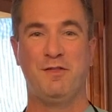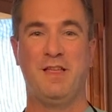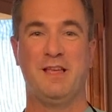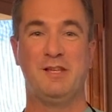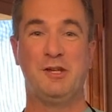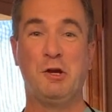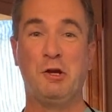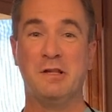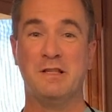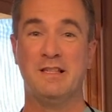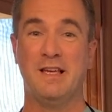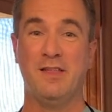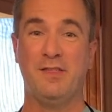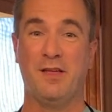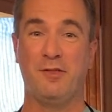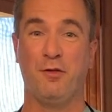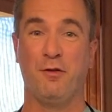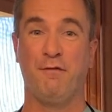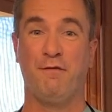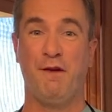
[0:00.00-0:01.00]
that you can say
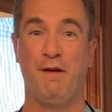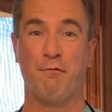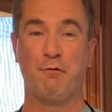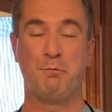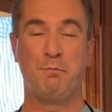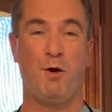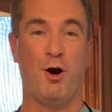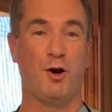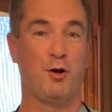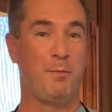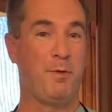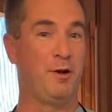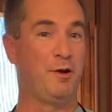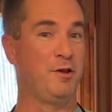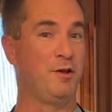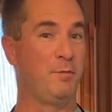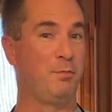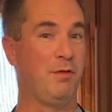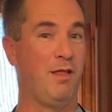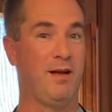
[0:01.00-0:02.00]
that the favorite part about
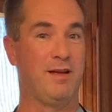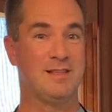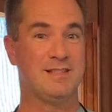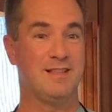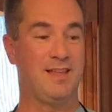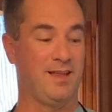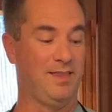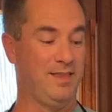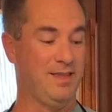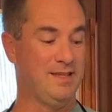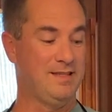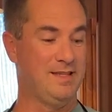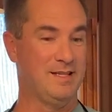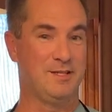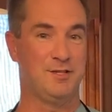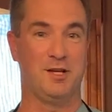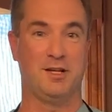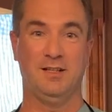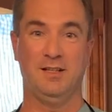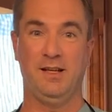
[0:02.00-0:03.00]
an appliance like this is
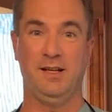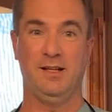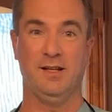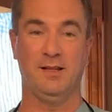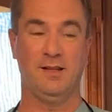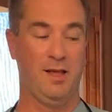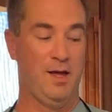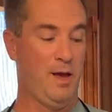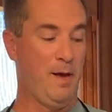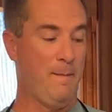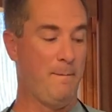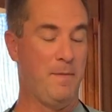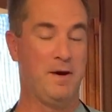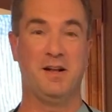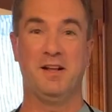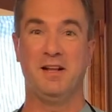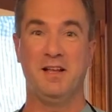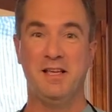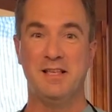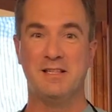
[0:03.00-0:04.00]
to clean it, but
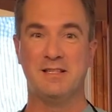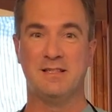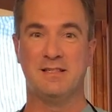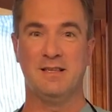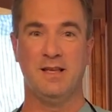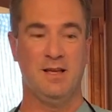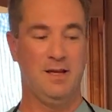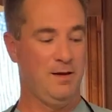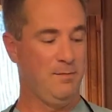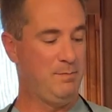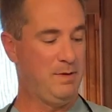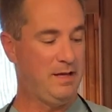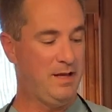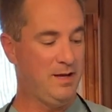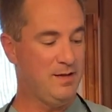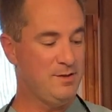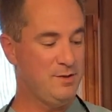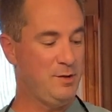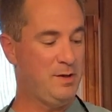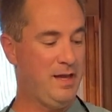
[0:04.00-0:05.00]
it is.
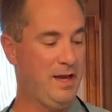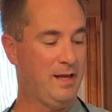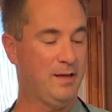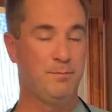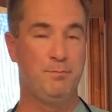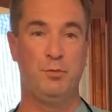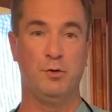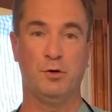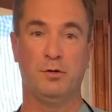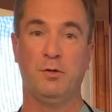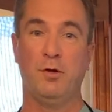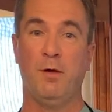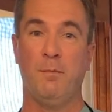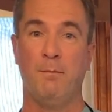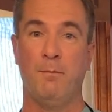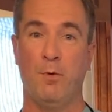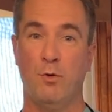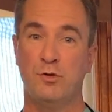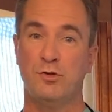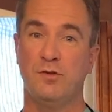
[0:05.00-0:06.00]
Because you can't put
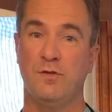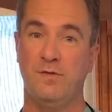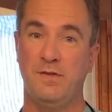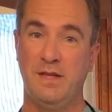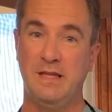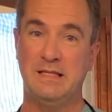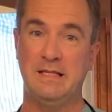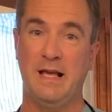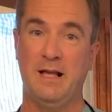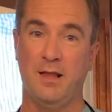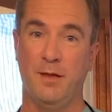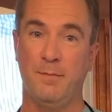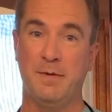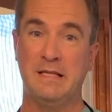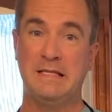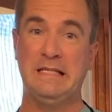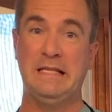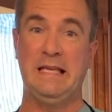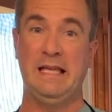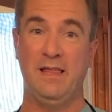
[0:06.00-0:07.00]
most of these
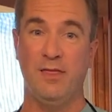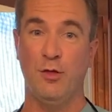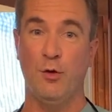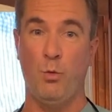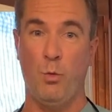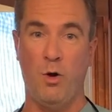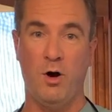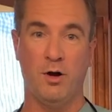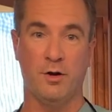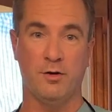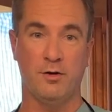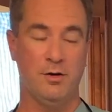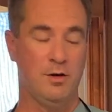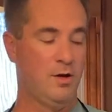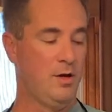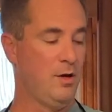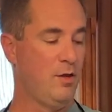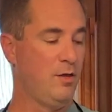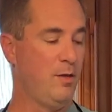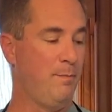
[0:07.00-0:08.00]
elements in the water,
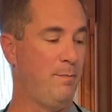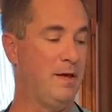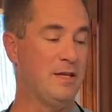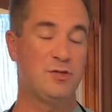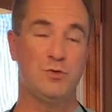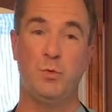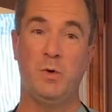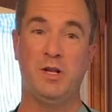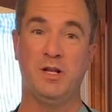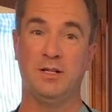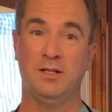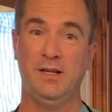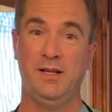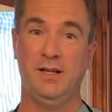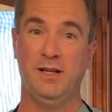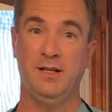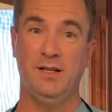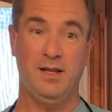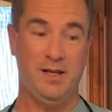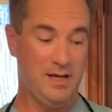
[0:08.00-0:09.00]
the best way to
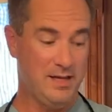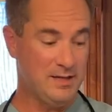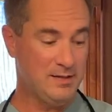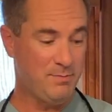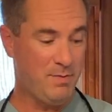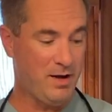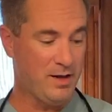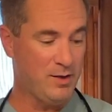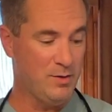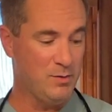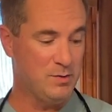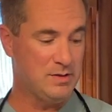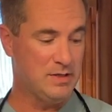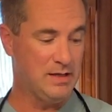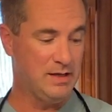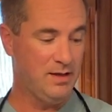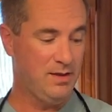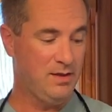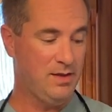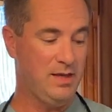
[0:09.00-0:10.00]
clean it is by
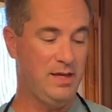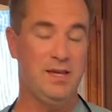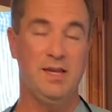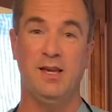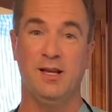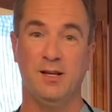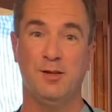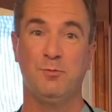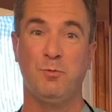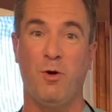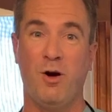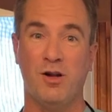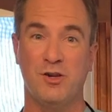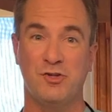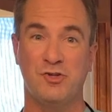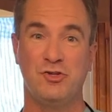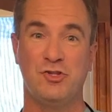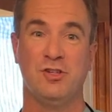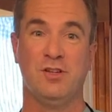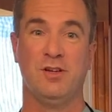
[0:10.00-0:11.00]
using the heated
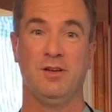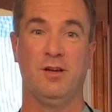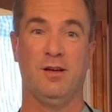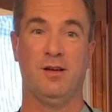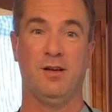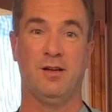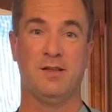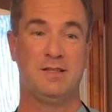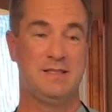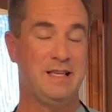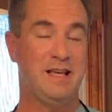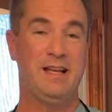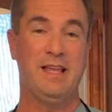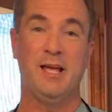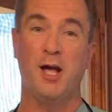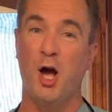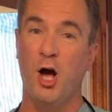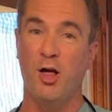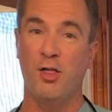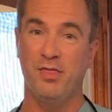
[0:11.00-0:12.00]
wash
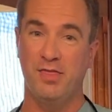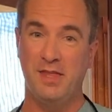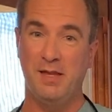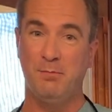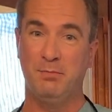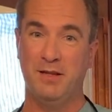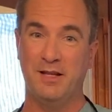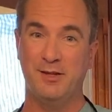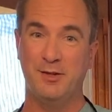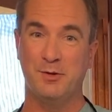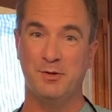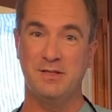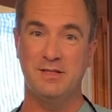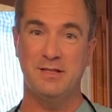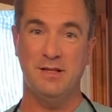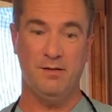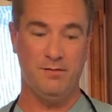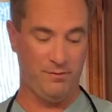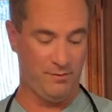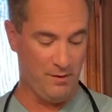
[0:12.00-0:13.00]
setting on the blender
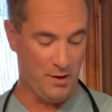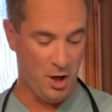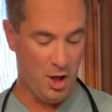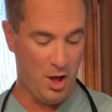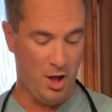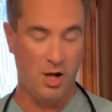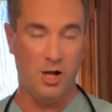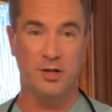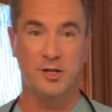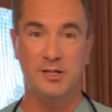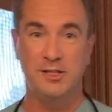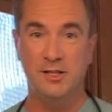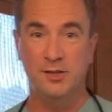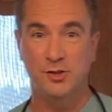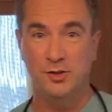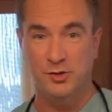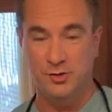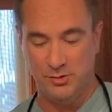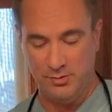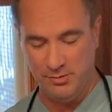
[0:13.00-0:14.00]
itself. All you need
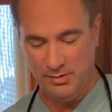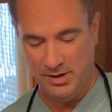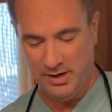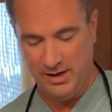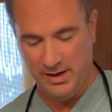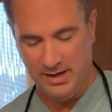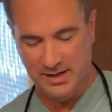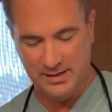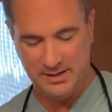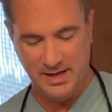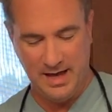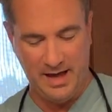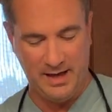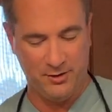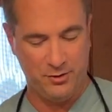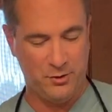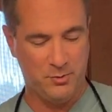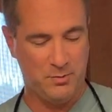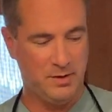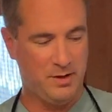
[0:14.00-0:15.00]
to do is
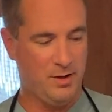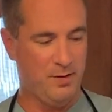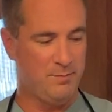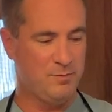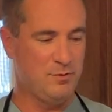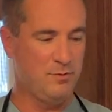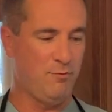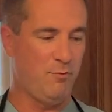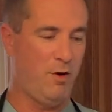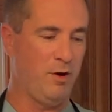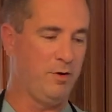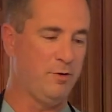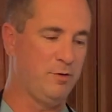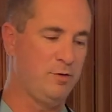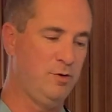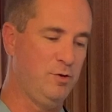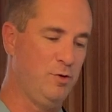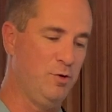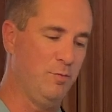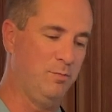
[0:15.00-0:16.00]
add 3 cups of water
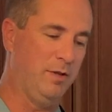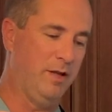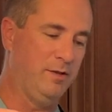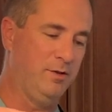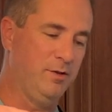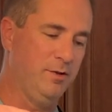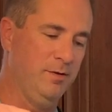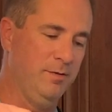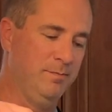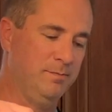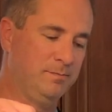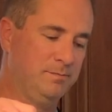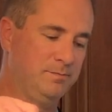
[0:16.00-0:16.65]
to your blender,